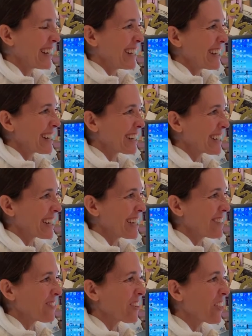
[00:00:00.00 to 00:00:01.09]
All
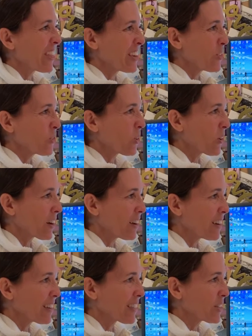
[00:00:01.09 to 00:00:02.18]
right. Well, thank you,
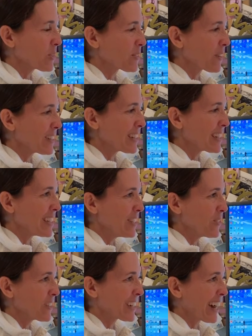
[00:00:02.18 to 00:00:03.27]
Laura. It was fun to see you
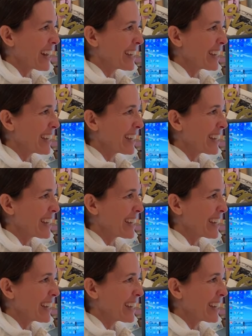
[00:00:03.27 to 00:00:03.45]
again.